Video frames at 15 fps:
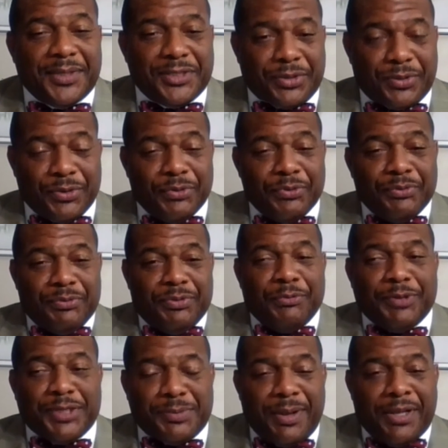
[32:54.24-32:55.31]
So
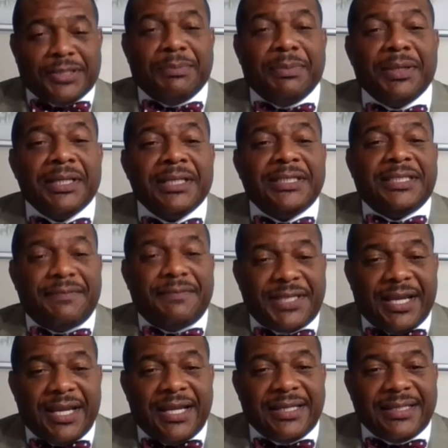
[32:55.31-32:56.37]
the responsibilities have
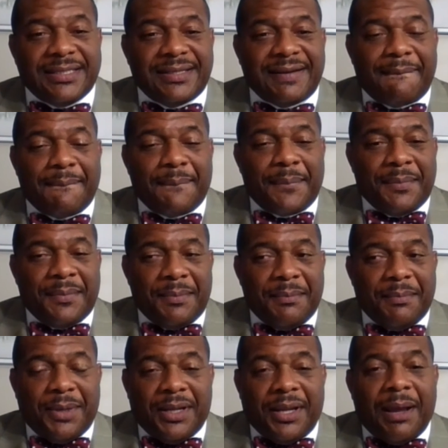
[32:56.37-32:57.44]
changed,
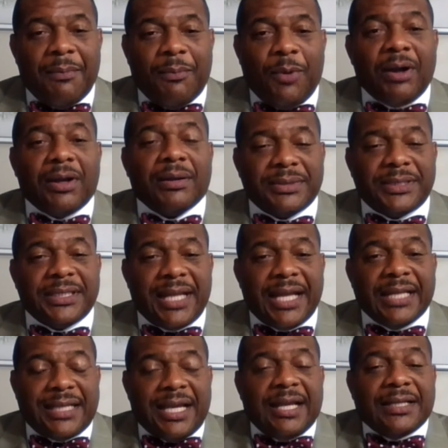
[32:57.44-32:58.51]
but I'm welcome to
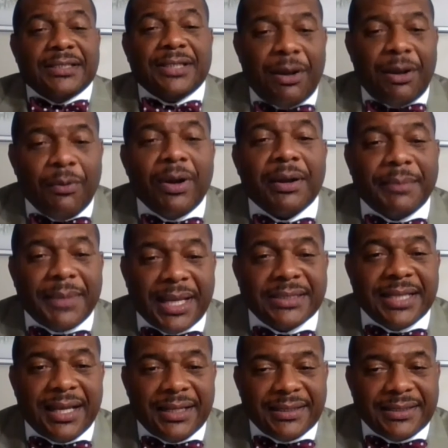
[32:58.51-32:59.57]
that challenge. I welcome that
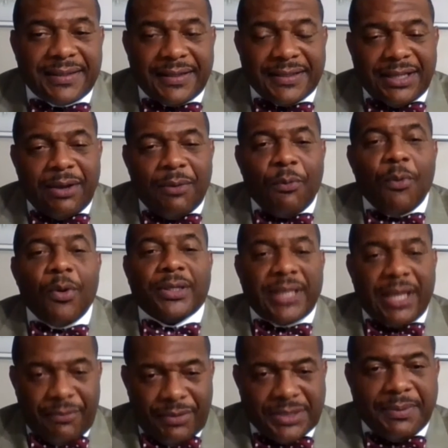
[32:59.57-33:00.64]
challenge because I want that